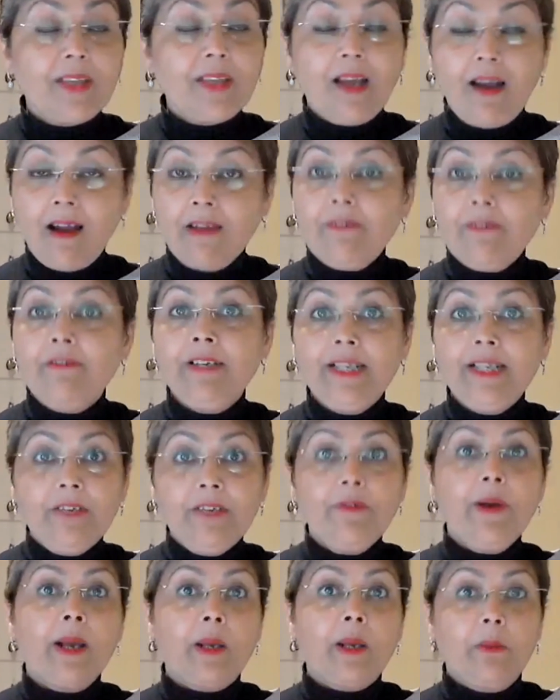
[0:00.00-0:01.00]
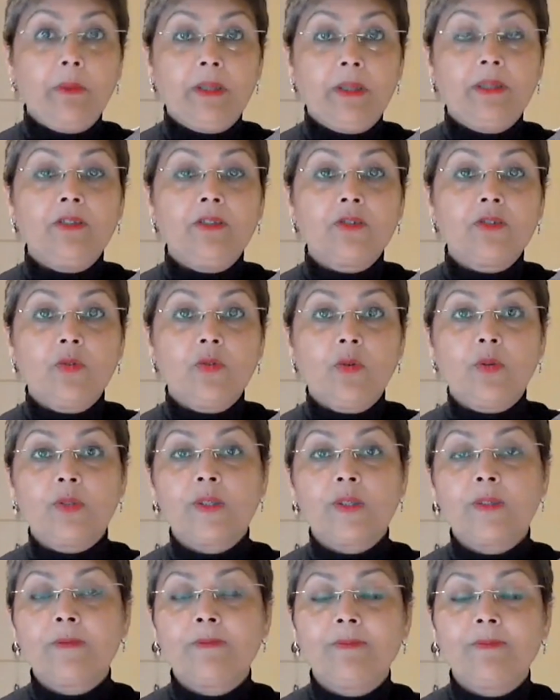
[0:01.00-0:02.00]
I really recommend this
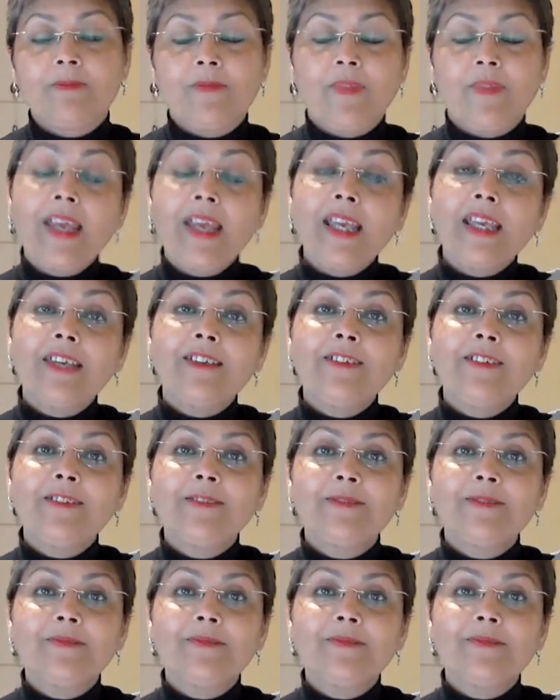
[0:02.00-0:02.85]
course. Thank you.